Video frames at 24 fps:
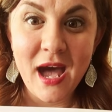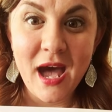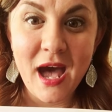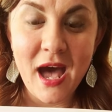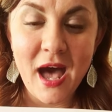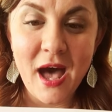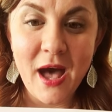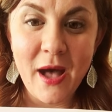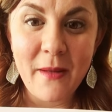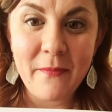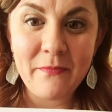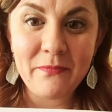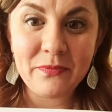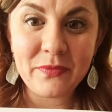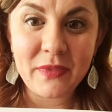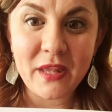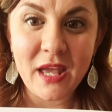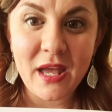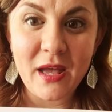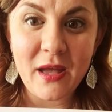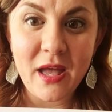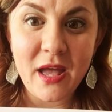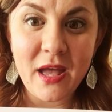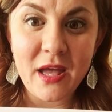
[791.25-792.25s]

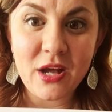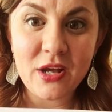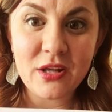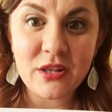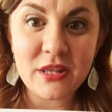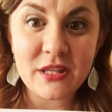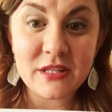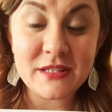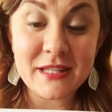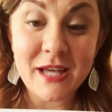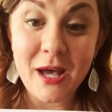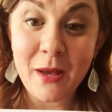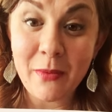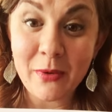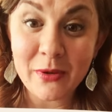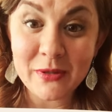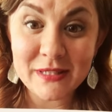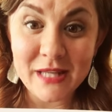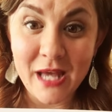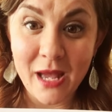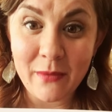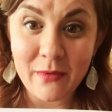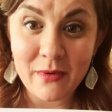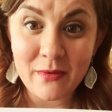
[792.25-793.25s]
The double
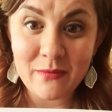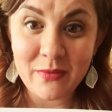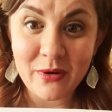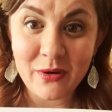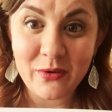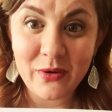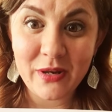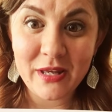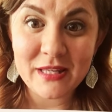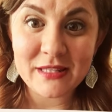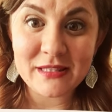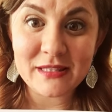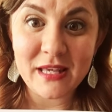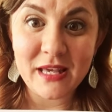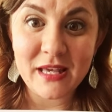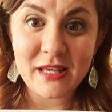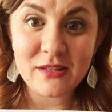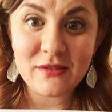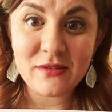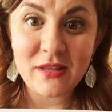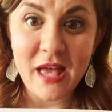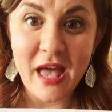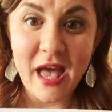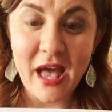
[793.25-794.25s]
diamond bonus
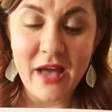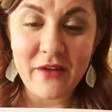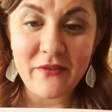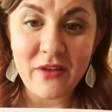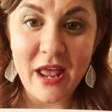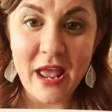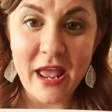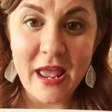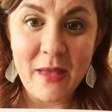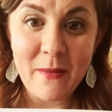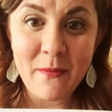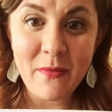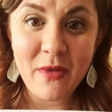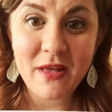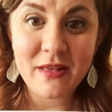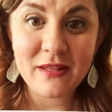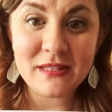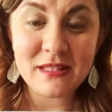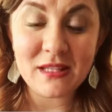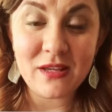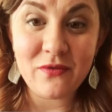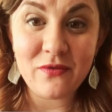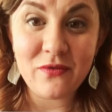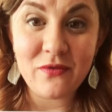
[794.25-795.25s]
is at 8
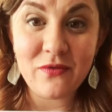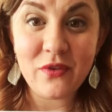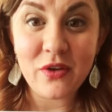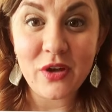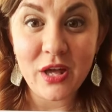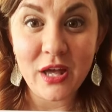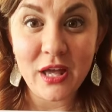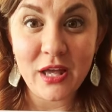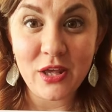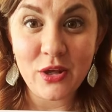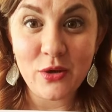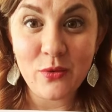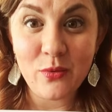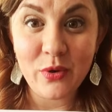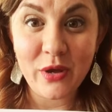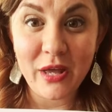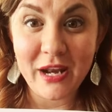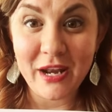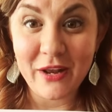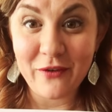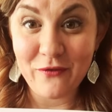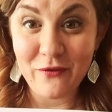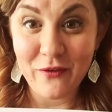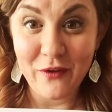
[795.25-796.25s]
months. If you will
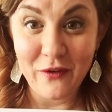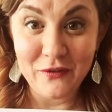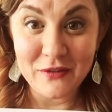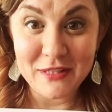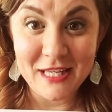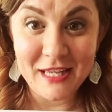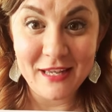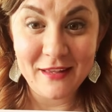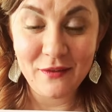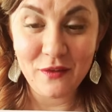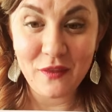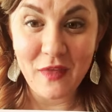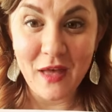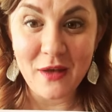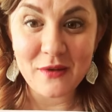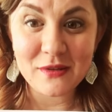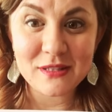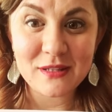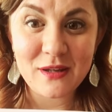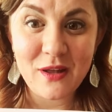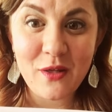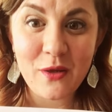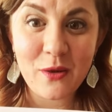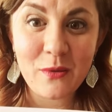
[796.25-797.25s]
get a
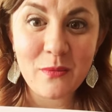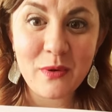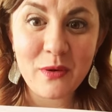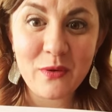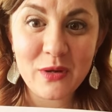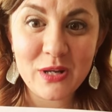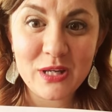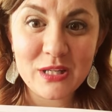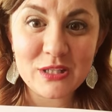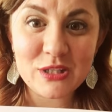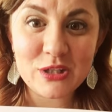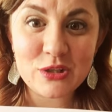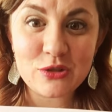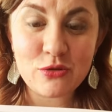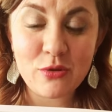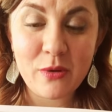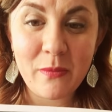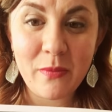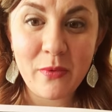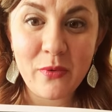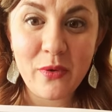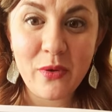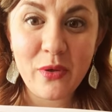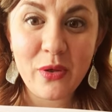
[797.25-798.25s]
$15,000 bonus,
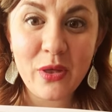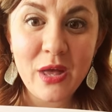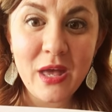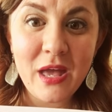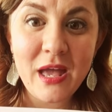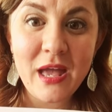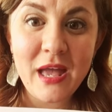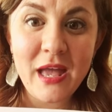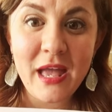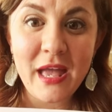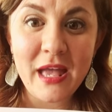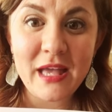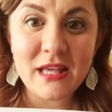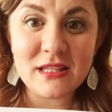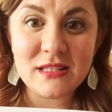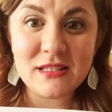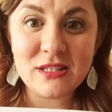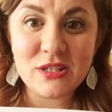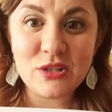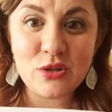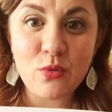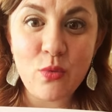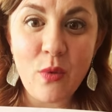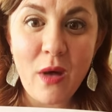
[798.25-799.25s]
triple
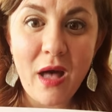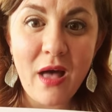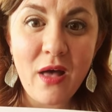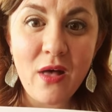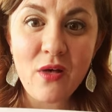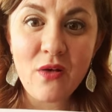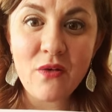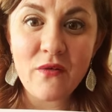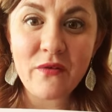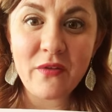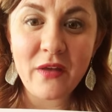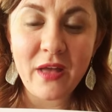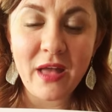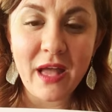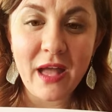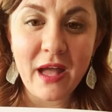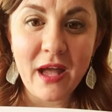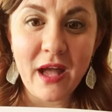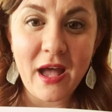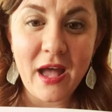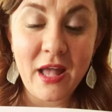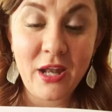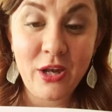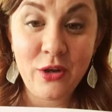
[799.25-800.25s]
is 12,
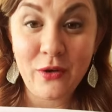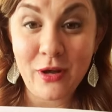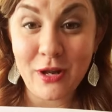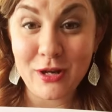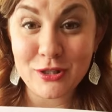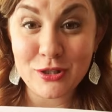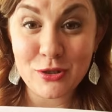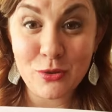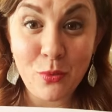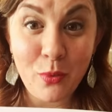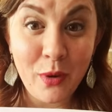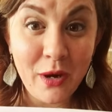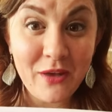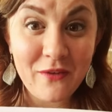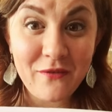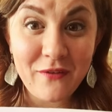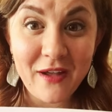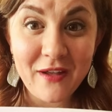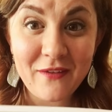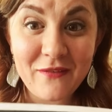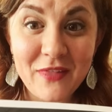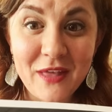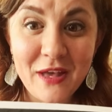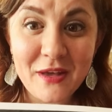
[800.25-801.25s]
and you get a
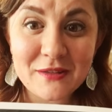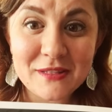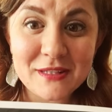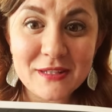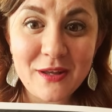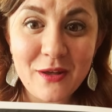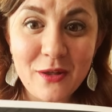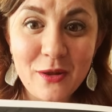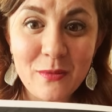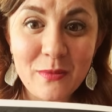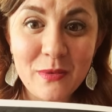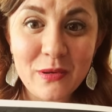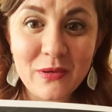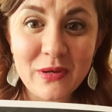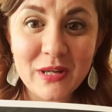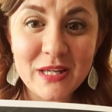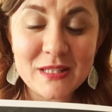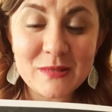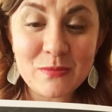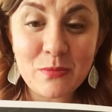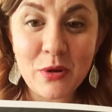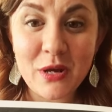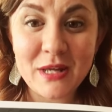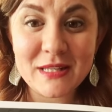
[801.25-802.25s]
$25,000
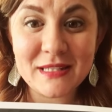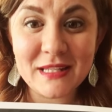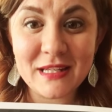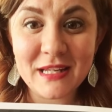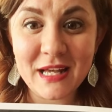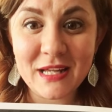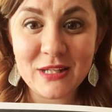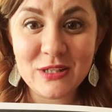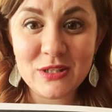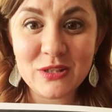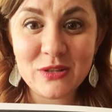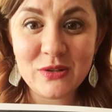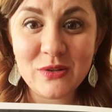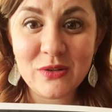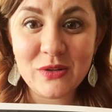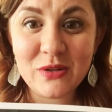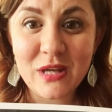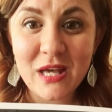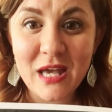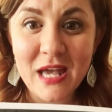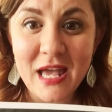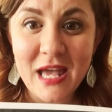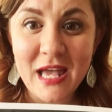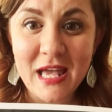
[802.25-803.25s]
bonus. Presidential
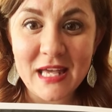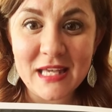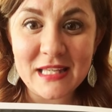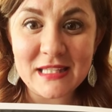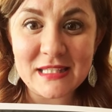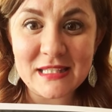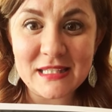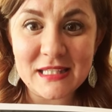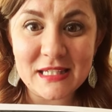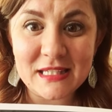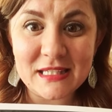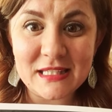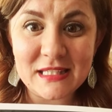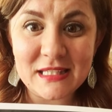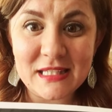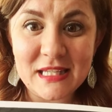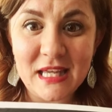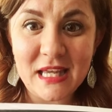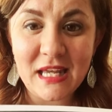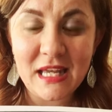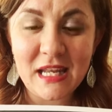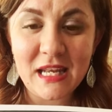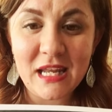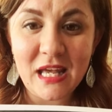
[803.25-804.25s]
is
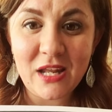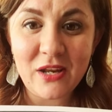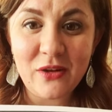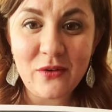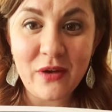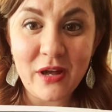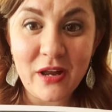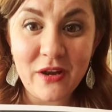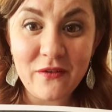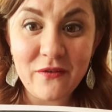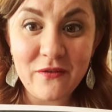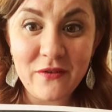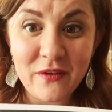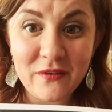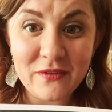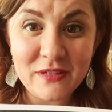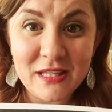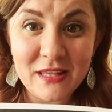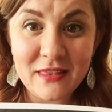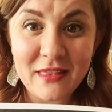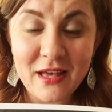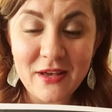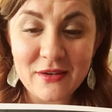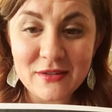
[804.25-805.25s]
16, and you'll get a
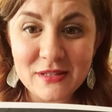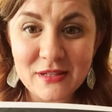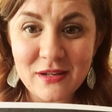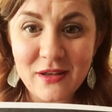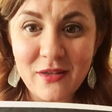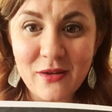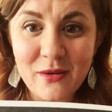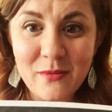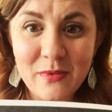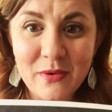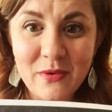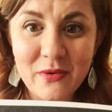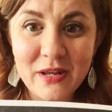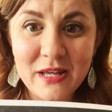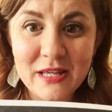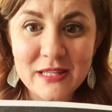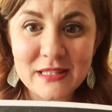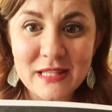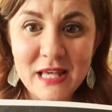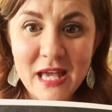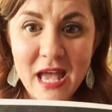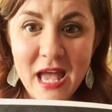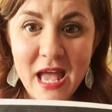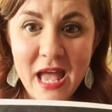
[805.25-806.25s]
$50,000
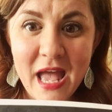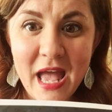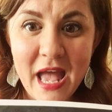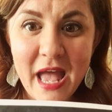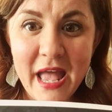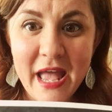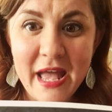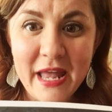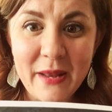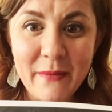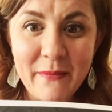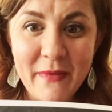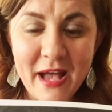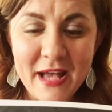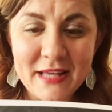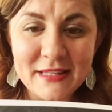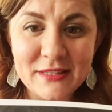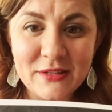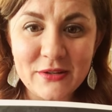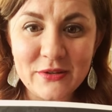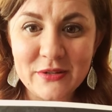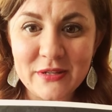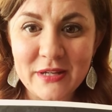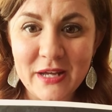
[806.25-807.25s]
bonus. And
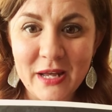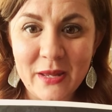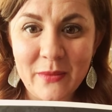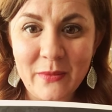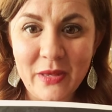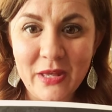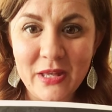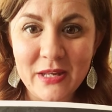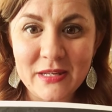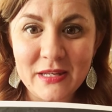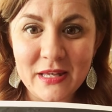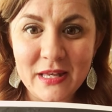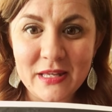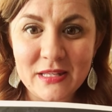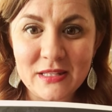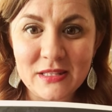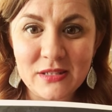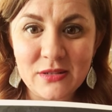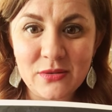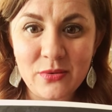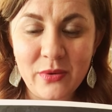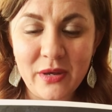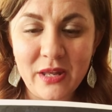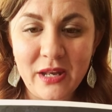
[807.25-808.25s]
ambassador diamond
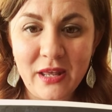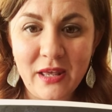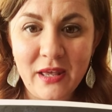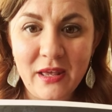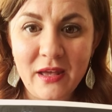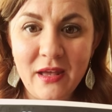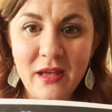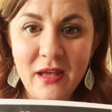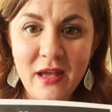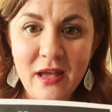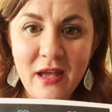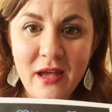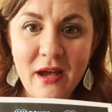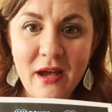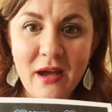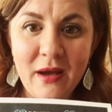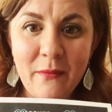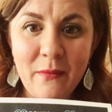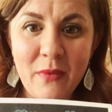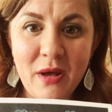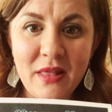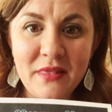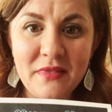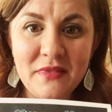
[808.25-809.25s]
is 20
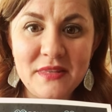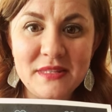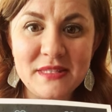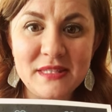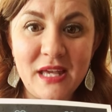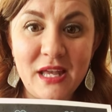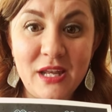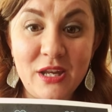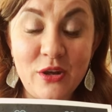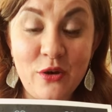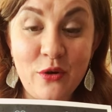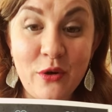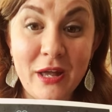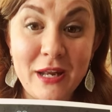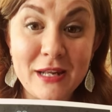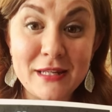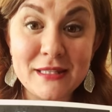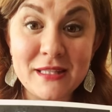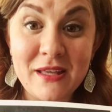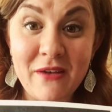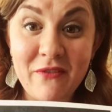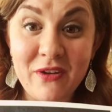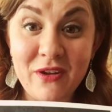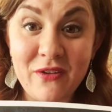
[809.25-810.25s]
months, and you'll get a
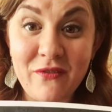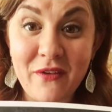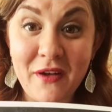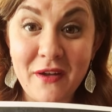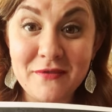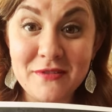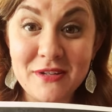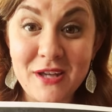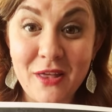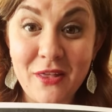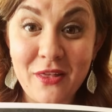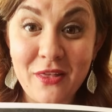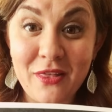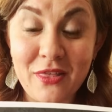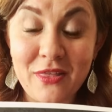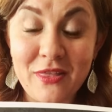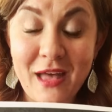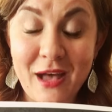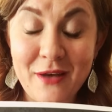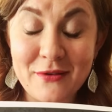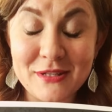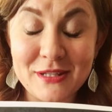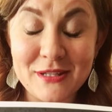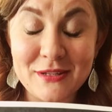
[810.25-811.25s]

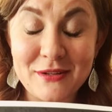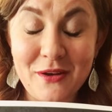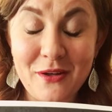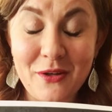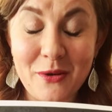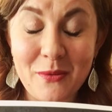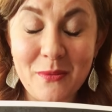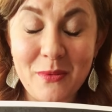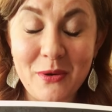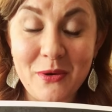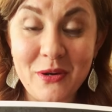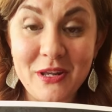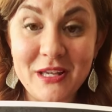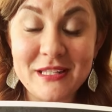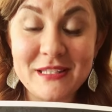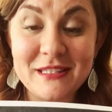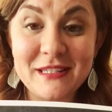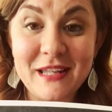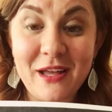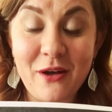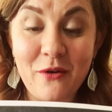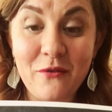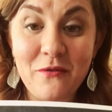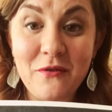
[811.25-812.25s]
$75,000
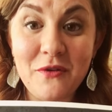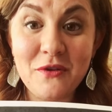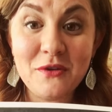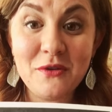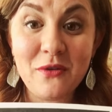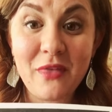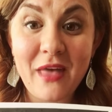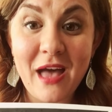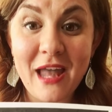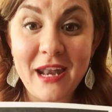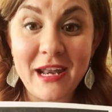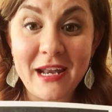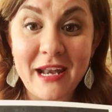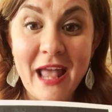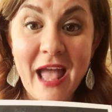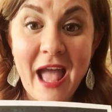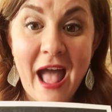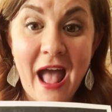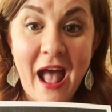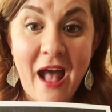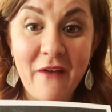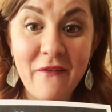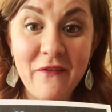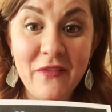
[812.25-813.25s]
bonus. Now, if you do that in
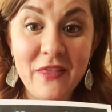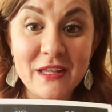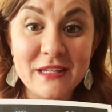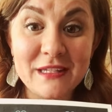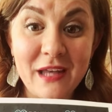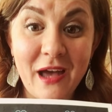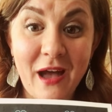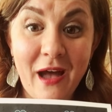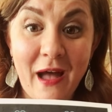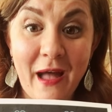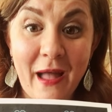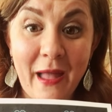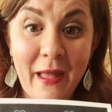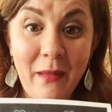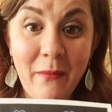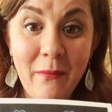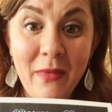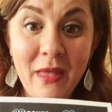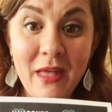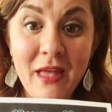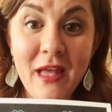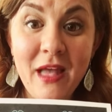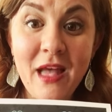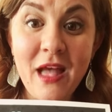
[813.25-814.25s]
half the
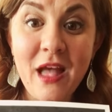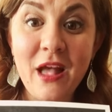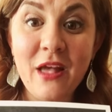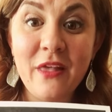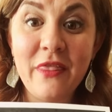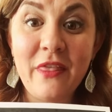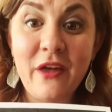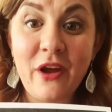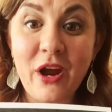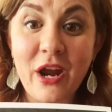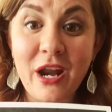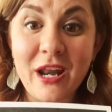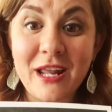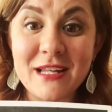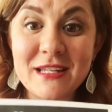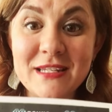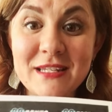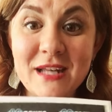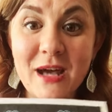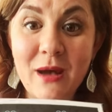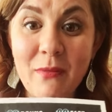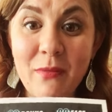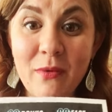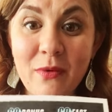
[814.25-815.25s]
time, they're gonna
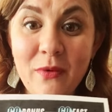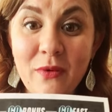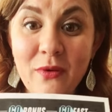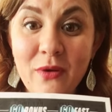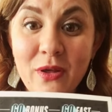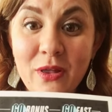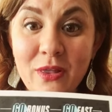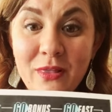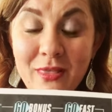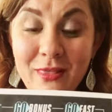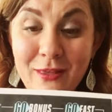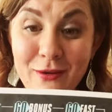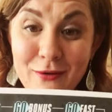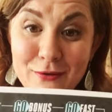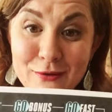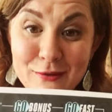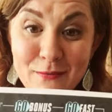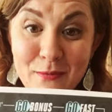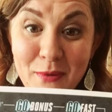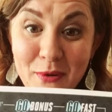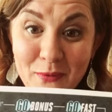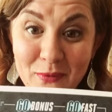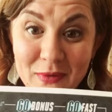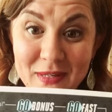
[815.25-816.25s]
double
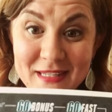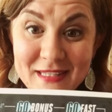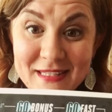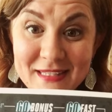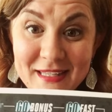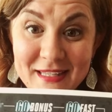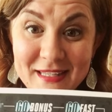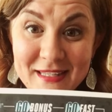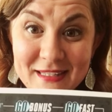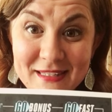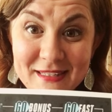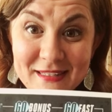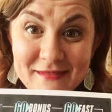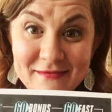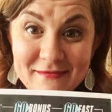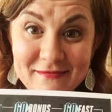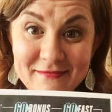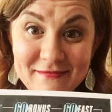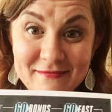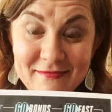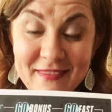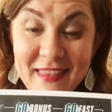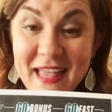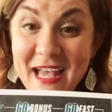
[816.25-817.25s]
those bonuses.
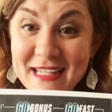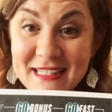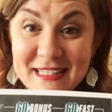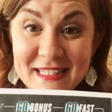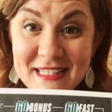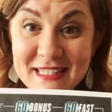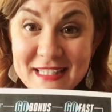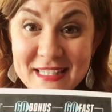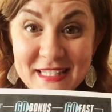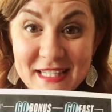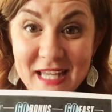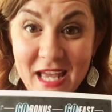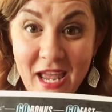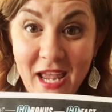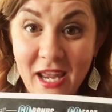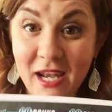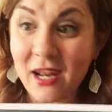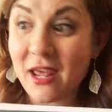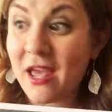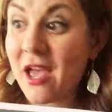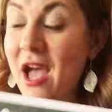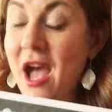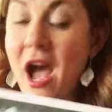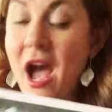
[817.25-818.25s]
That's insane.